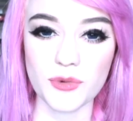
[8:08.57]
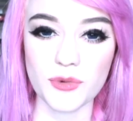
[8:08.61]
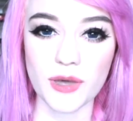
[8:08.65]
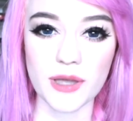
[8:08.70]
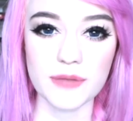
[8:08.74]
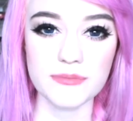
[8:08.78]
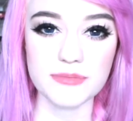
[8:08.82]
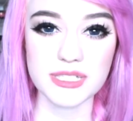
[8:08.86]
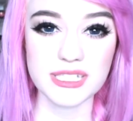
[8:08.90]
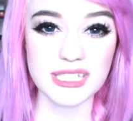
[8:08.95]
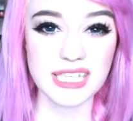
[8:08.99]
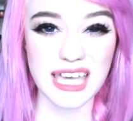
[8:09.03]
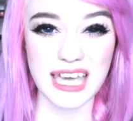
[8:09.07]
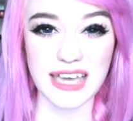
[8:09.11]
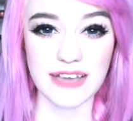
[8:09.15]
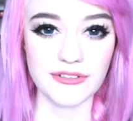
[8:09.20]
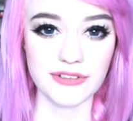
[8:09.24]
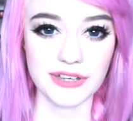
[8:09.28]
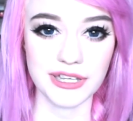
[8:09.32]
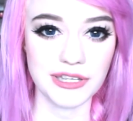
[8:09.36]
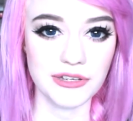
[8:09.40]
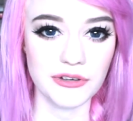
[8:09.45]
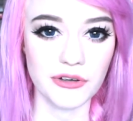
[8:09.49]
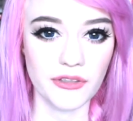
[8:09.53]
I'm just
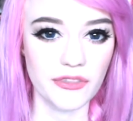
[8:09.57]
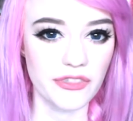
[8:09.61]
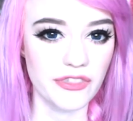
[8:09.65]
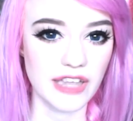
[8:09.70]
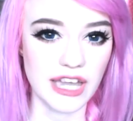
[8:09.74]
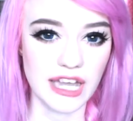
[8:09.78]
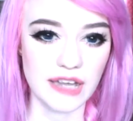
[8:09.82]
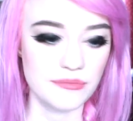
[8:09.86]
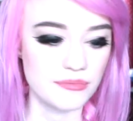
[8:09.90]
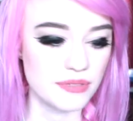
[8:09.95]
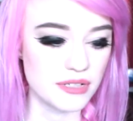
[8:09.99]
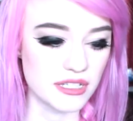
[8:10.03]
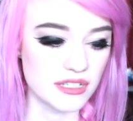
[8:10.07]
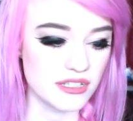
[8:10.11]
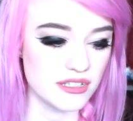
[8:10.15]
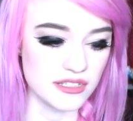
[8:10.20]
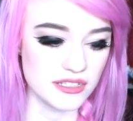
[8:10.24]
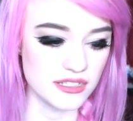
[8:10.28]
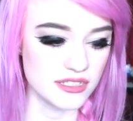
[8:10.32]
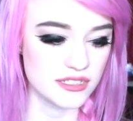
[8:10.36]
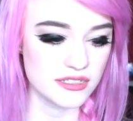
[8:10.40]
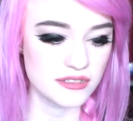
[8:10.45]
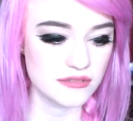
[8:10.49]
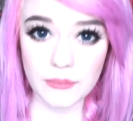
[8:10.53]
carrying on that
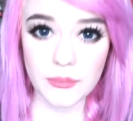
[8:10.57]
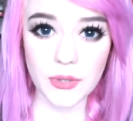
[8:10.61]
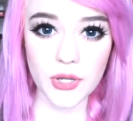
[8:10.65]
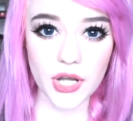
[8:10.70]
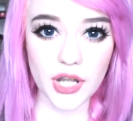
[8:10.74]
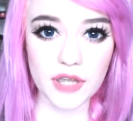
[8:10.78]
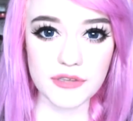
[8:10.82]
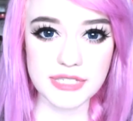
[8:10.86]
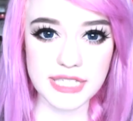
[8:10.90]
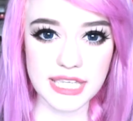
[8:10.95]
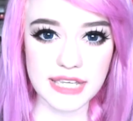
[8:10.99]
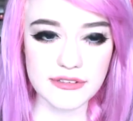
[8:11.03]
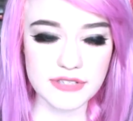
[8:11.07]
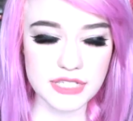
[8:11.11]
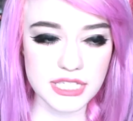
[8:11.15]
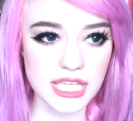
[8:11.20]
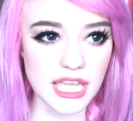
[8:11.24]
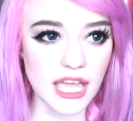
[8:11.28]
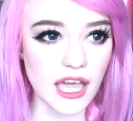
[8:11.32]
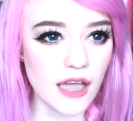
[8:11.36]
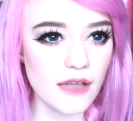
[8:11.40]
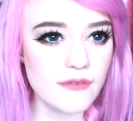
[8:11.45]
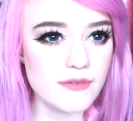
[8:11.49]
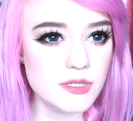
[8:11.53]
because... But no,
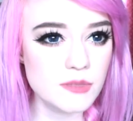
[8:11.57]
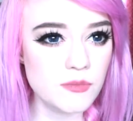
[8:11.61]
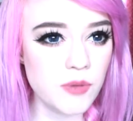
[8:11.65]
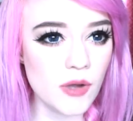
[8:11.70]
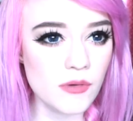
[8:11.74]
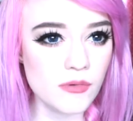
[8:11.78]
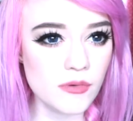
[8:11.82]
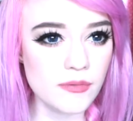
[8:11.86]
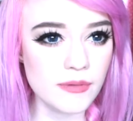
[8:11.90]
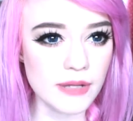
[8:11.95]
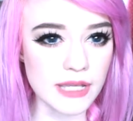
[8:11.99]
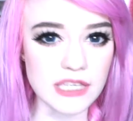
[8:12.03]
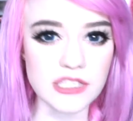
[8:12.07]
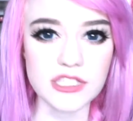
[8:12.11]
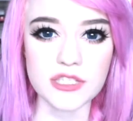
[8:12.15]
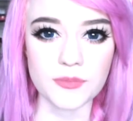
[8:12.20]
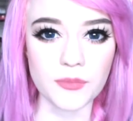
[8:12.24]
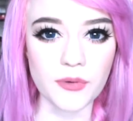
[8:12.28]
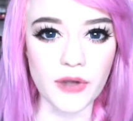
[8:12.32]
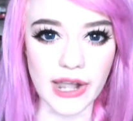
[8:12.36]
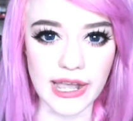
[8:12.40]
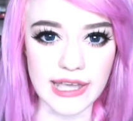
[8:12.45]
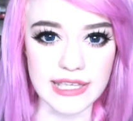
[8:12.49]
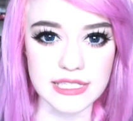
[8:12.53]
seriously, I was probably
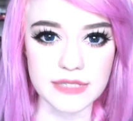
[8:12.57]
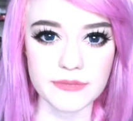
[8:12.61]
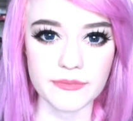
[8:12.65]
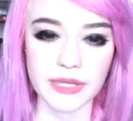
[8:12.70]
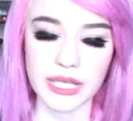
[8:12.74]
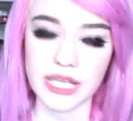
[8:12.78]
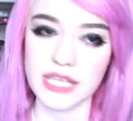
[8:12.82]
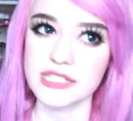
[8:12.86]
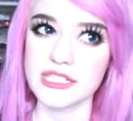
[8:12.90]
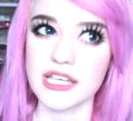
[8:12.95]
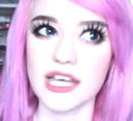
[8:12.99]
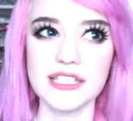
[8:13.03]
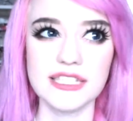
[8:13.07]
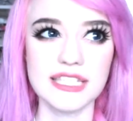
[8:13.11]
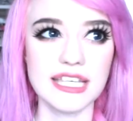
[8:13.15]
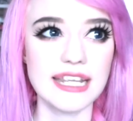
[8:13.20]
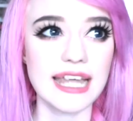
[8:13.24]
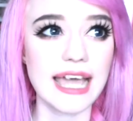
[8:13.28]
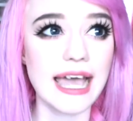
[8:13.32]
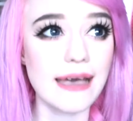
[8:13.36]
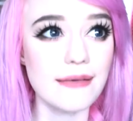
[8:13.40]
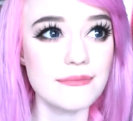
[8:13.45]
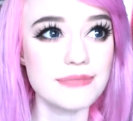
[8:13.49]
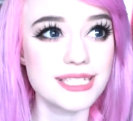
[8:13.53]
depressed because I
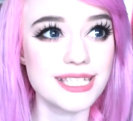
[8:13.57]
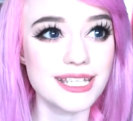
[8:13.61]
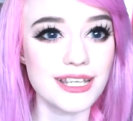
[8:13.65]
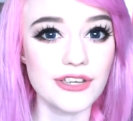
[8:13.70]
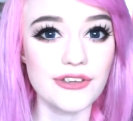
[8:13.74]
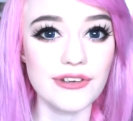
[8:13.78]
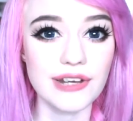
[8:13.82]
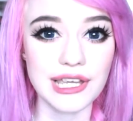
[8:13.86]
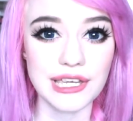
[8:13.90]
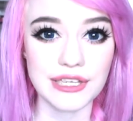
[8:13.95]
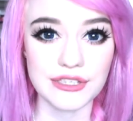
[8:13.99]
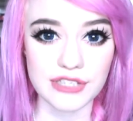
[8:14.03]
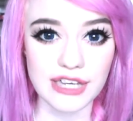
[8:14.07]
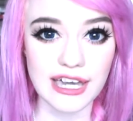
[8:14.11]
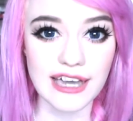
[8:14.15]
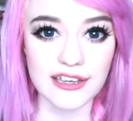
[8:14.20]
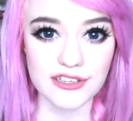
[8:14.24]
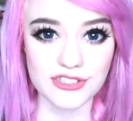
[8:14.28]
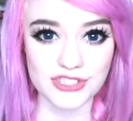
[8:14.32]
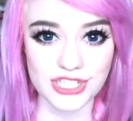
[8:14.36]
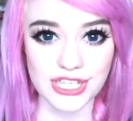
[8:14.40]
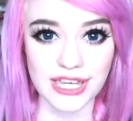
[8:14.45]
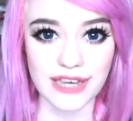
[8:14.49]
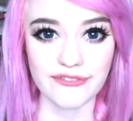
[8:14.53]
did absolutely
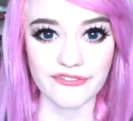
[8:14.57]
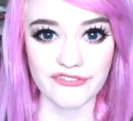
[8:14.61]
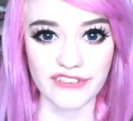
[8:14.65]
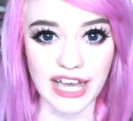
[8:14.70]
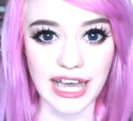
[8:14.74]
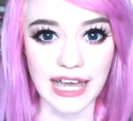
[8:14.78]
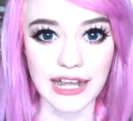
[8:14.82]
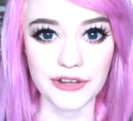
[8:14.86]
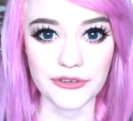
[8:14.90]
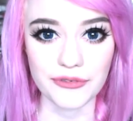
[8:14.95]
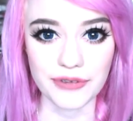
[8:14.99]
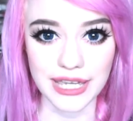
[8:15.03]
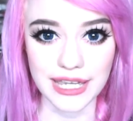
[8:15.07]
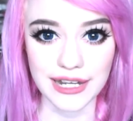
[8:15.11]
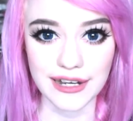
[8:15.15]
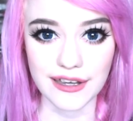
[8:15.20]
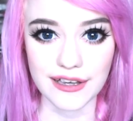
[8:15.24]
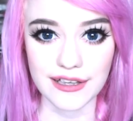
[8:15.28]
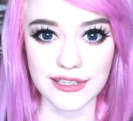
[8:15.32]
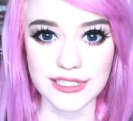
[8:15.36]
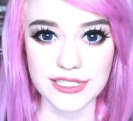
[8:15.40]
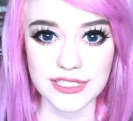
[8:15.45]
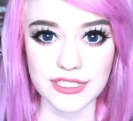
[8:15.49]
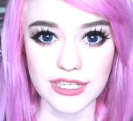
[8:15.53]
jack shit for Halloween
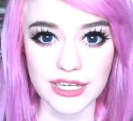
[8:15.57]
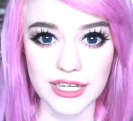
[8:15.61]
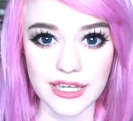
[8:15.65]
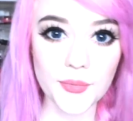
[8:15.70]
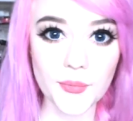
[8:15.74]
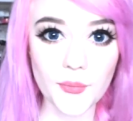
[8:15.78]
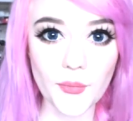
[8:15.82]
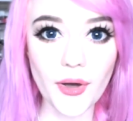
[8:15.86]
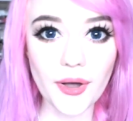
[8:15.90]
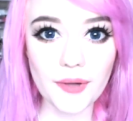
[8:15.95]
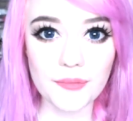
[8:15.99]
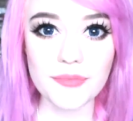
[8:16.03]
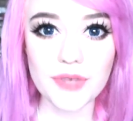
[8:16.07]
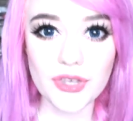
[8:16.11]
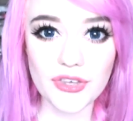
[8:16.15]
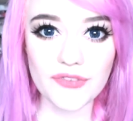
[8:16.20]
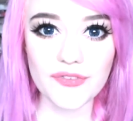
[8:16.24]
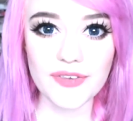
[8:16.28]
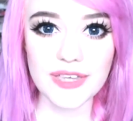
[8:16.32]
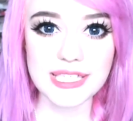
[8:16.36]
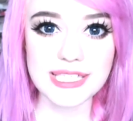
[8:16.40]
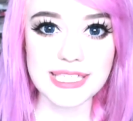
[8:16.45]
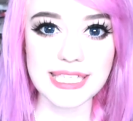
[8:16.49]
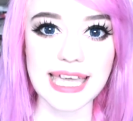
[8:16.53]
last year. What
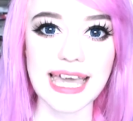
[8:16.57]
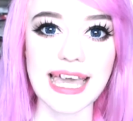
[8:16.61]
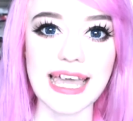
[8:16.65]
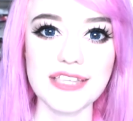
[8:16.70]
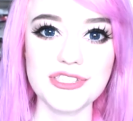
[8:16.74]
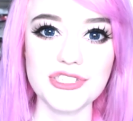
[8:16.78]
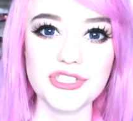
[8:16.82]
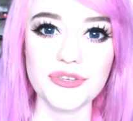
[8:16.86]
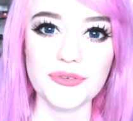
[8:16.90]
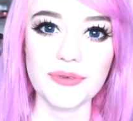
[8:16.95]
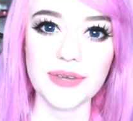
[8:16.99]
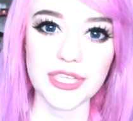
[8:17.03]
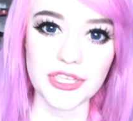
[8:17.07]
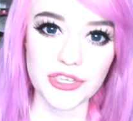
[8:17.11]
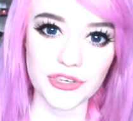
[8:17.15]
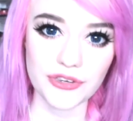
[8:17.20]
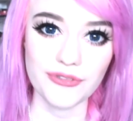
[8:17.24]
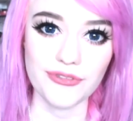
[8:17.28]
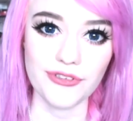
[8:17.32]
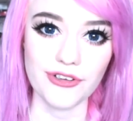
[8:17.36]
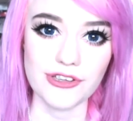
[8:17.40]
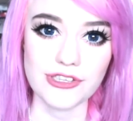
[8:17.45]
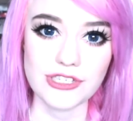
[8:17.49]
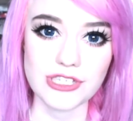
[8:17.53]
movie scared you when
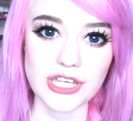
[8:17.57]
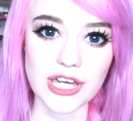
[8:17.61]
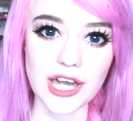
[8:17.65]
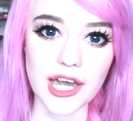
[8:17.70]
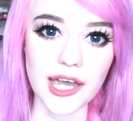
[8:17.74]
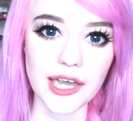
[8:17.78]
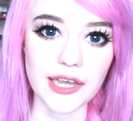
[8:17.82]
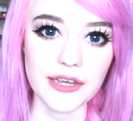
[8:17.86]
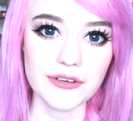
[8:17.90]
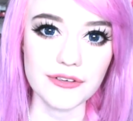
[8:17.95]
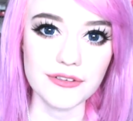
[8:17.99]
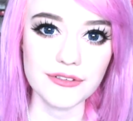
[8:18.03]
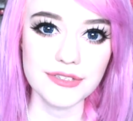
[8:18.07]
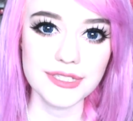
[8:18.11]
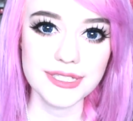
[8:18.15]
you were a child?